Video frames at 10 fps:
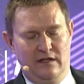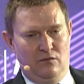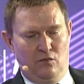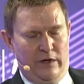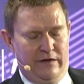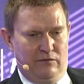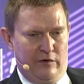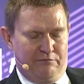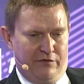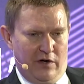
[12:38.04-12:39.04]
We
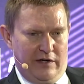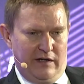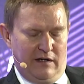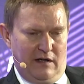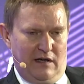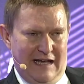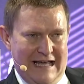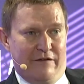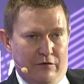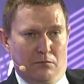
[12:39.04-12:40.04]
provided
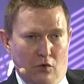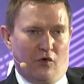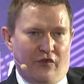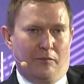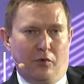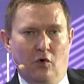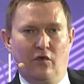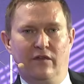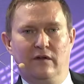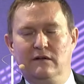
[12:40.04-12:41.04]
even more support
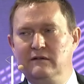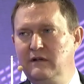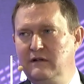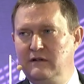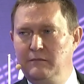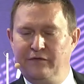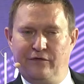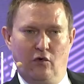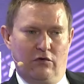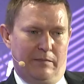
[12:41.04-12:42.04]
than
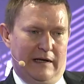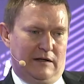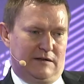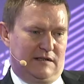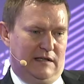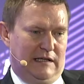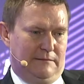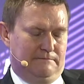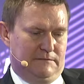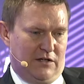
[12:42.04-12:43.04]
before about
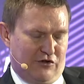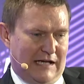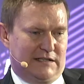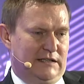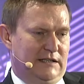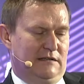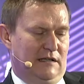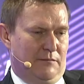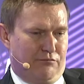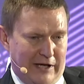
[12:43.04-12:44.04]
attracting,
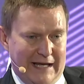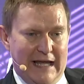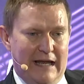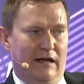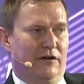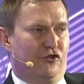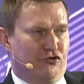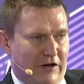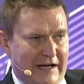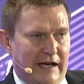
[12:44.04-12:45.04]
bringing in,
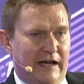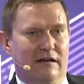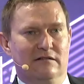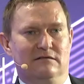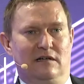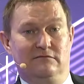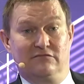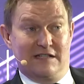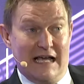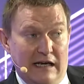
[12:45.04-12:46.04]
training,
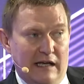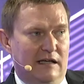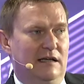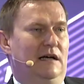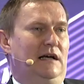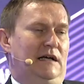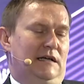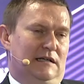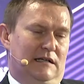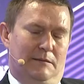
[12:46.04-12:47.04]
retaining,
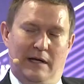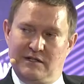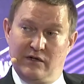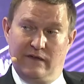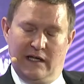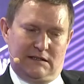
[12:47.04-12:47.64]
and doing that.